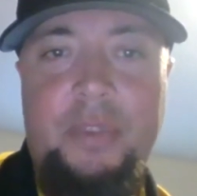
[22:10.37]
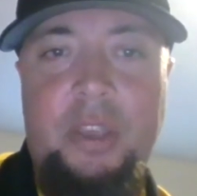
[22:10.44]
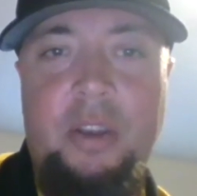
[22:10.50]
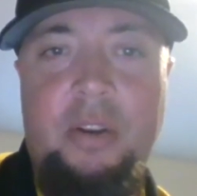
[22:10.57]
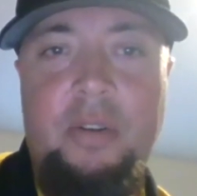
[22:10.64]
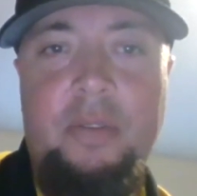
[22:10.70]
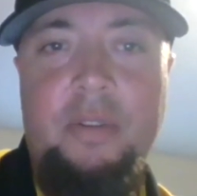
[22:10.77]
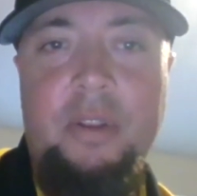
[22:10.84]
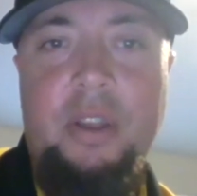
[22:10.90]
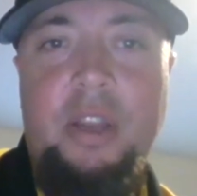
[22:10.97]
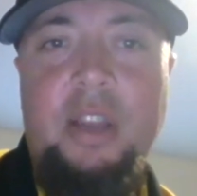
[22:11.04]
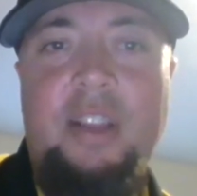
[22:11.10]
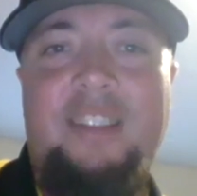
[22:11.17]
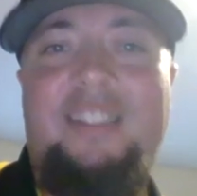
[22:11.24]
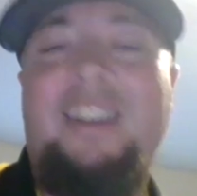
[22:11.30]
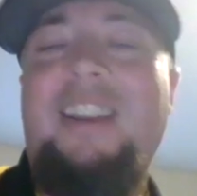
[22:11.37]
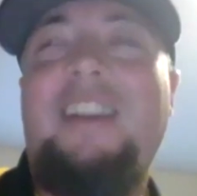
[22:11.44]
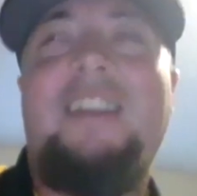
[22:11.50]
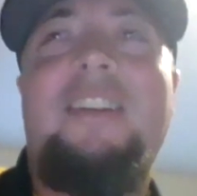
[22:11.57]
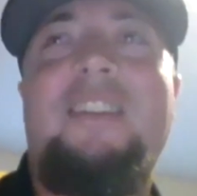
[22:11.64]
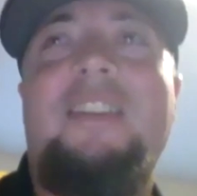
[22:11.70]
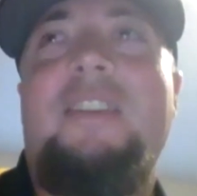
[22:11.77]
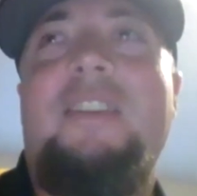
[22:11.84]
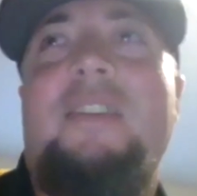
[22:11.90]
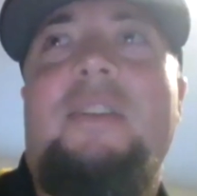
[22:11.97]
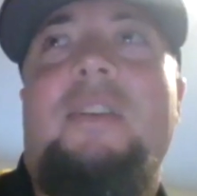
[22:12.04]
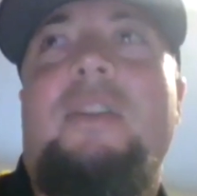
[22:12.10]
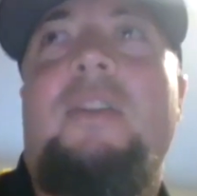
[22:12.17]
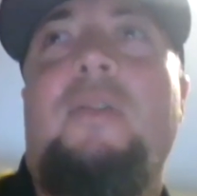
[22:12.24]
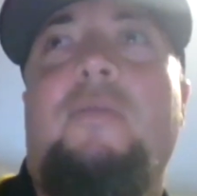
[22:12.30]
You know, it's like,
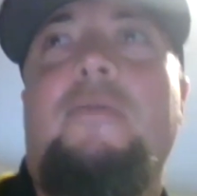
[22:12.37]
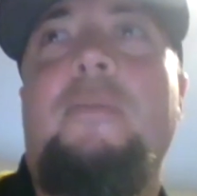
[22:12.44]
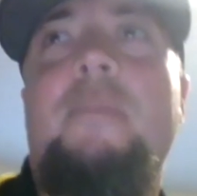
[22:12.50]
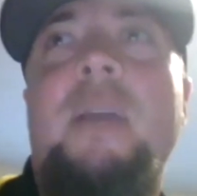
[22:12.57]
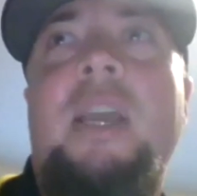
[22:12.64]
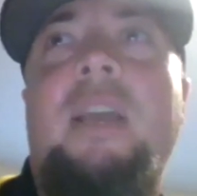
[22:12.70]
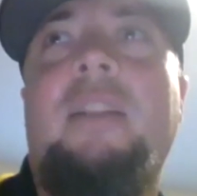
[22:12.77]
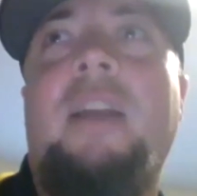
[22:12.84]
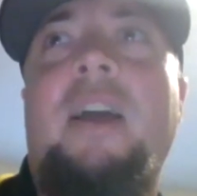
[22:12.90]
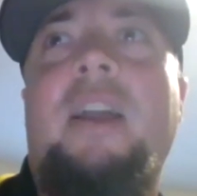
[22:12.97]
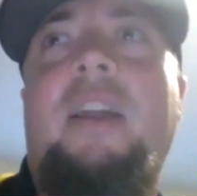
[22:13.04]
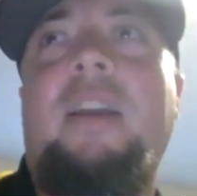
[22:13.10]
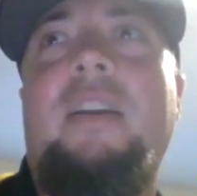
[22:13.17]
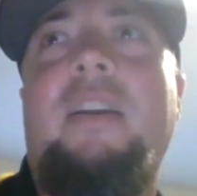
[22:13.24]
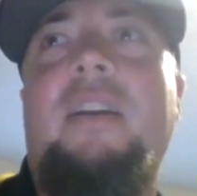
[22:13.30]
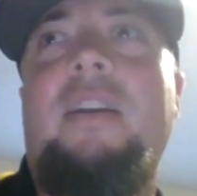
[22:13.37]
you know, for me, like